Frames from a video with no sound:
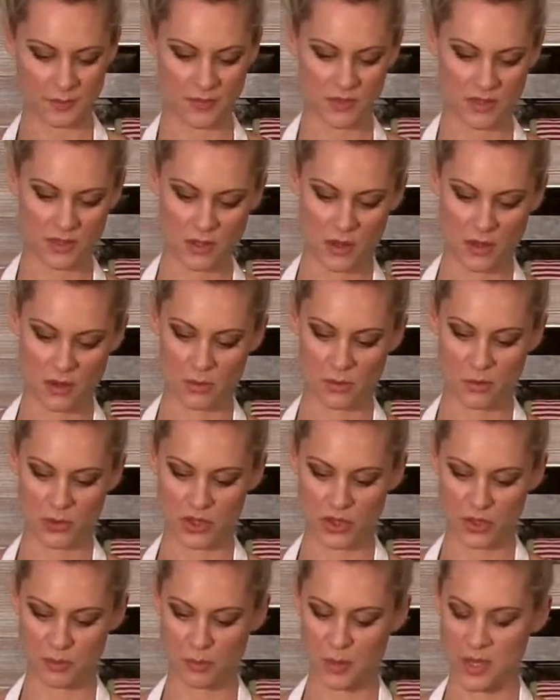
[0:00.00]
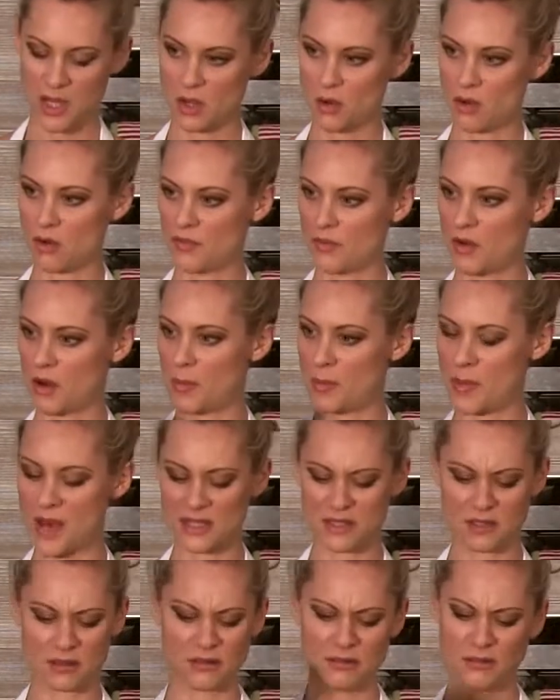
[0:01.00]
So we'll just pick off our
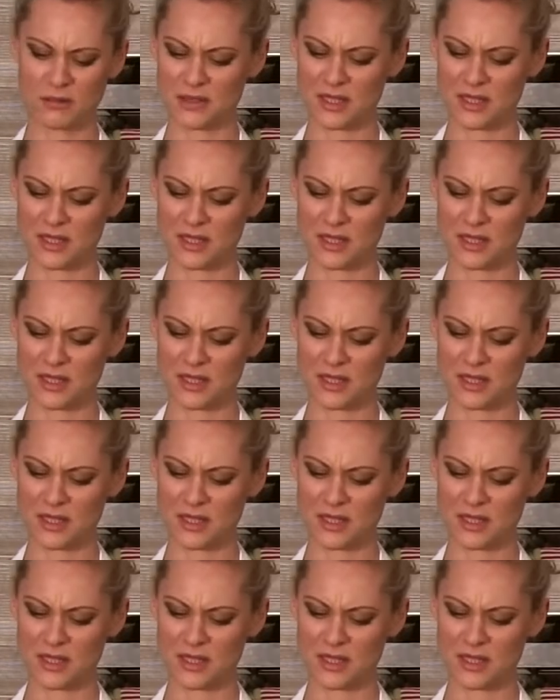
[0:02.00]
basil.